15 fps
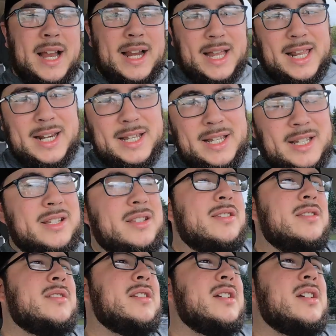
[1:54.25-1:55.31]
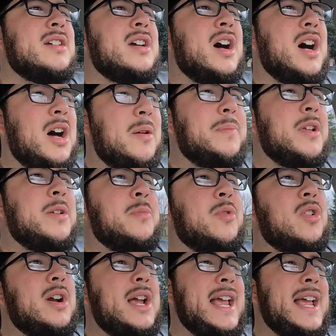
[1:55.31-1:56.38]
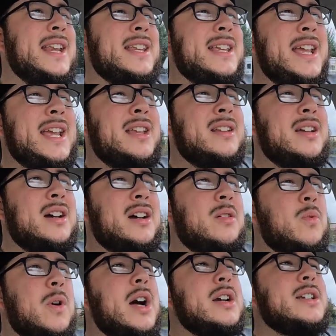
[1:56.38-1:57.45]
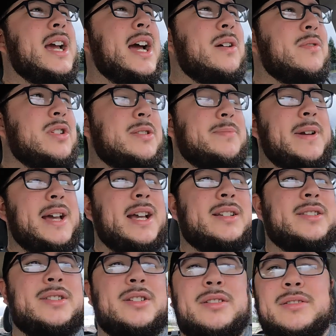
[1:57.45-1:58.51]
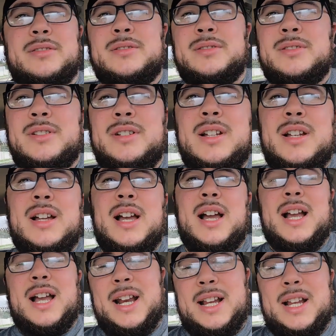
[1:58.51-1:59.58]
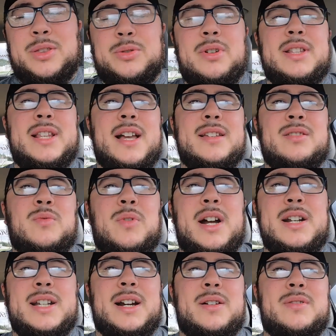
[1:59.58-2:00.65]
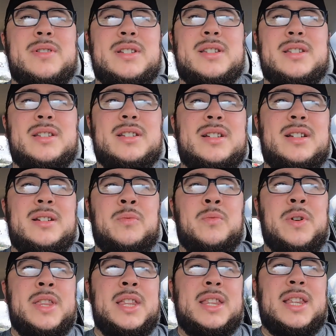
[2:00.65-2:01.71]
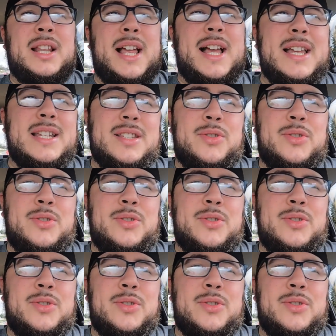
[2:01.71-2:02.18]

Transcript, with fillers: I gotta upload more and gain uh, watch hours back. So I gotta get 3,000 watch hours within the last